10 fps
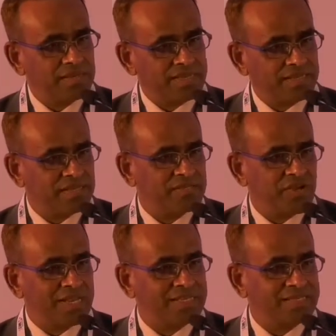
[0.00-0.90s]
another
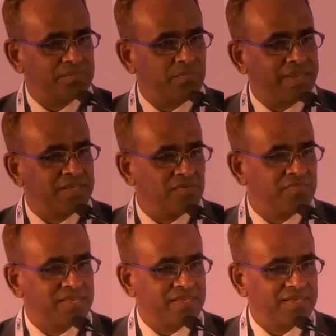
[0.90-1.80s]
challenge is many
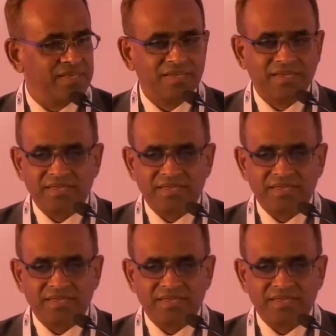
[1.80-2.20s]
of the